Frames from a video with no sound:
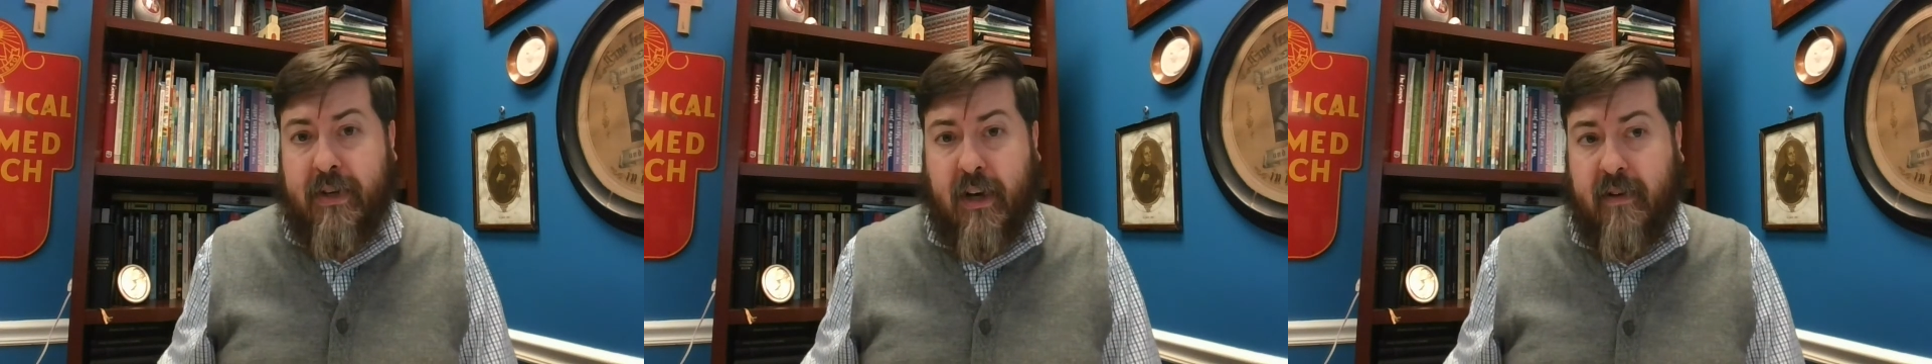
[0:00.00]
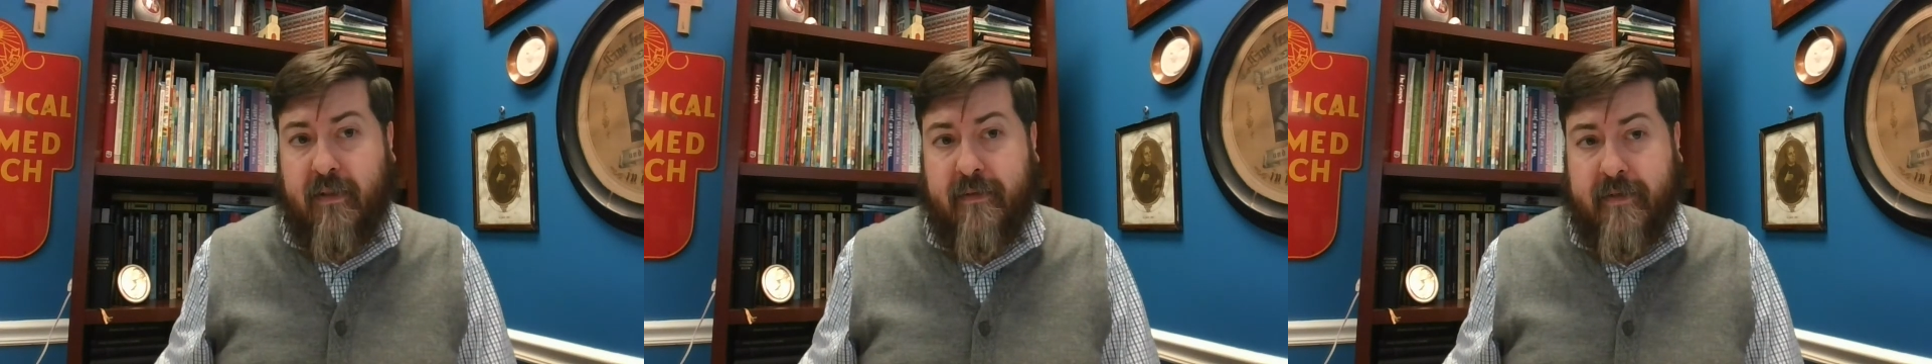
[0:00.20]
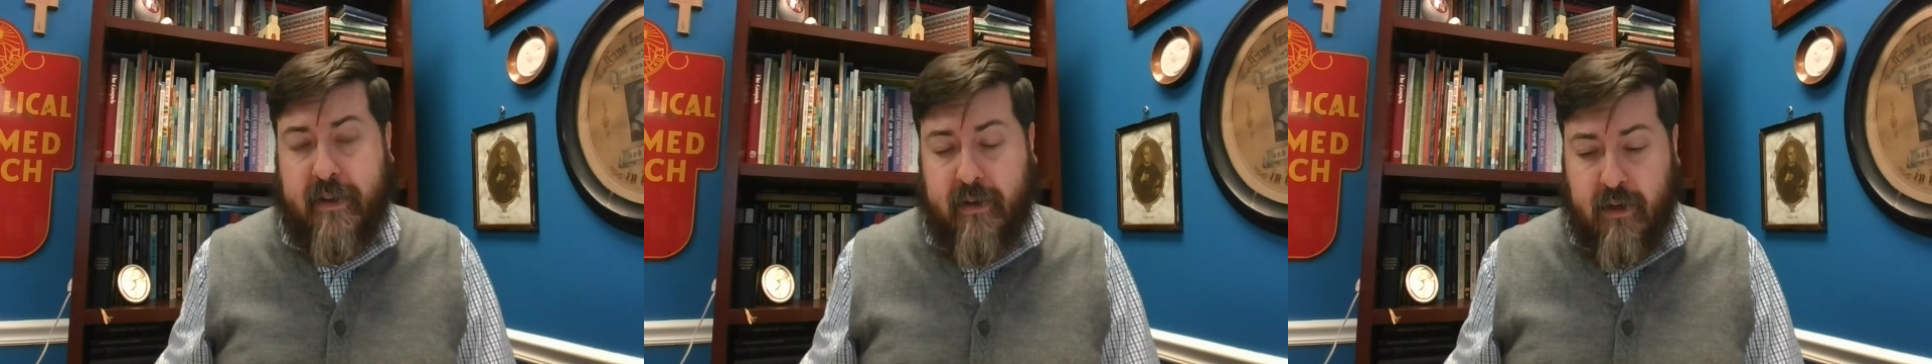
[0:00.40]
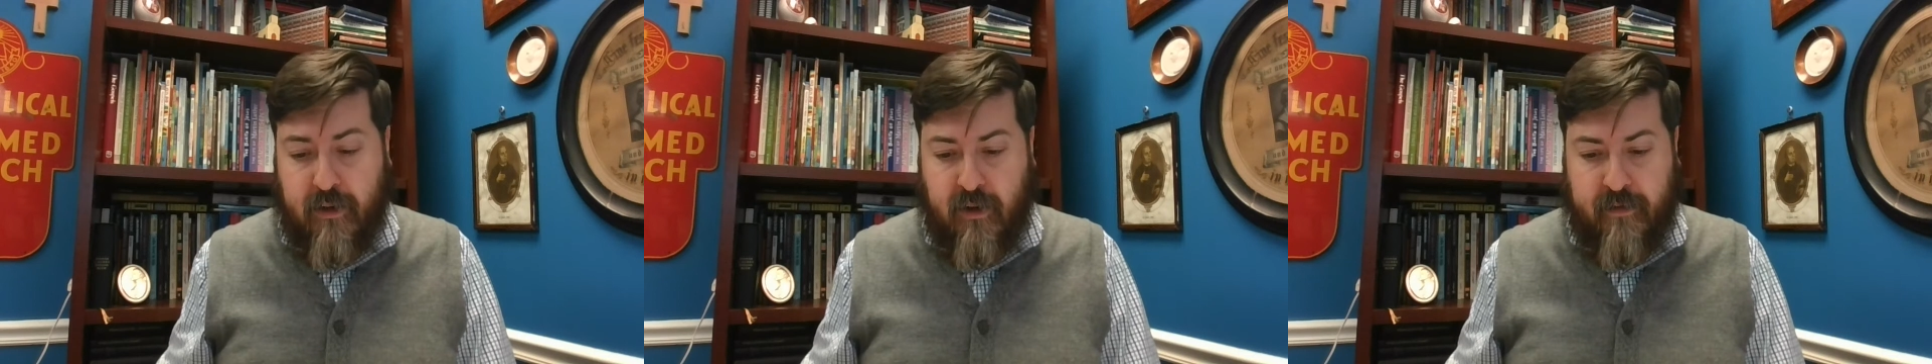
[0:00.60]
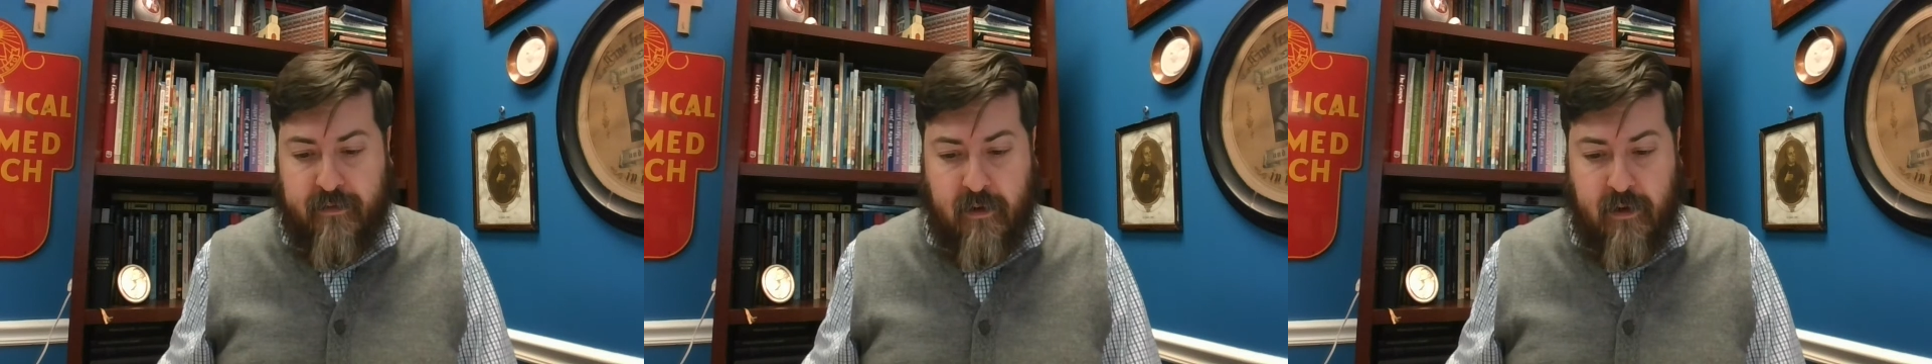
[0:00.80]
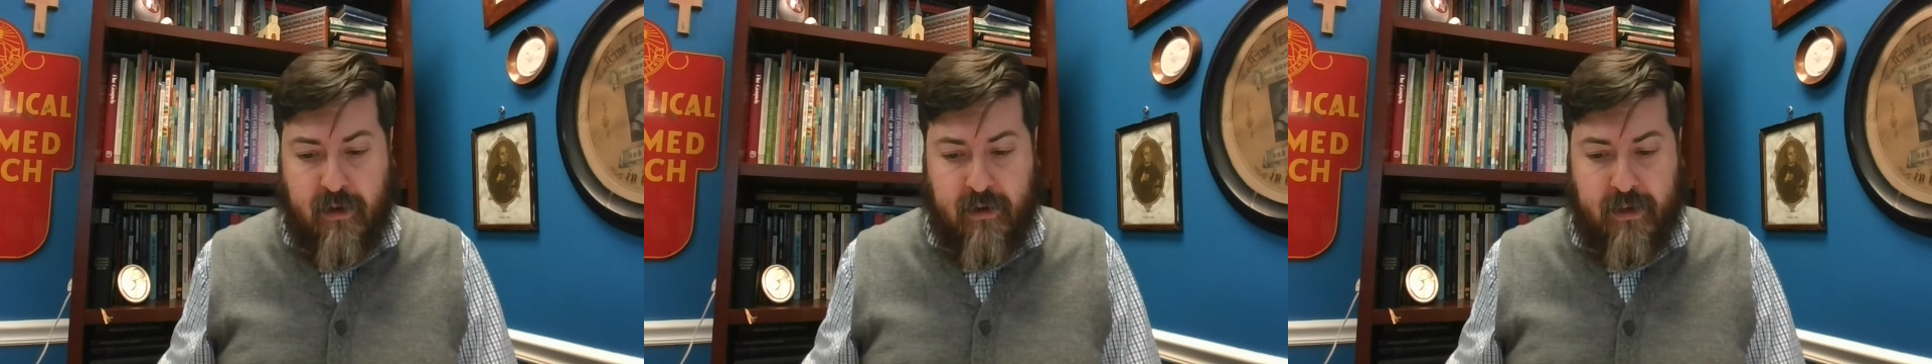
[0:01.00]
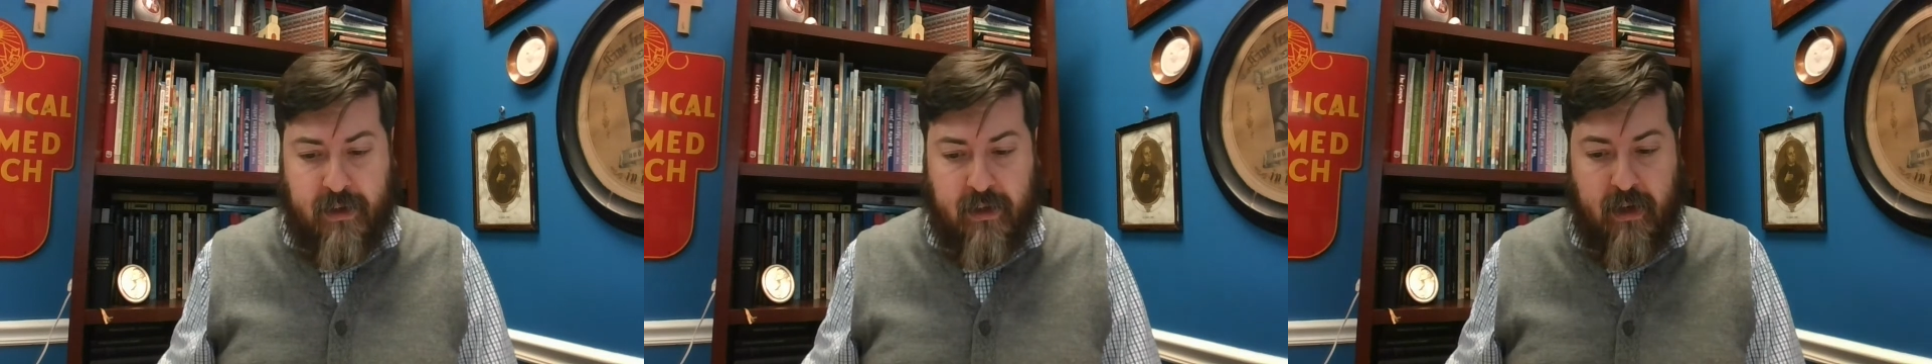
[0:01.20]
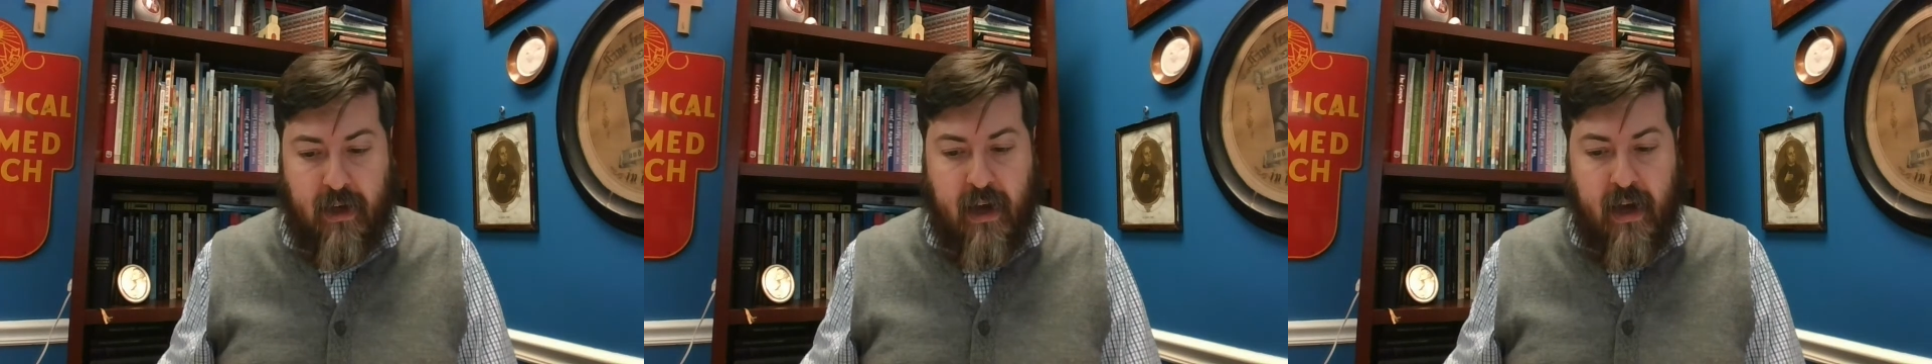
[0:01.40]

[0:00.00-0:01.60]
of the universe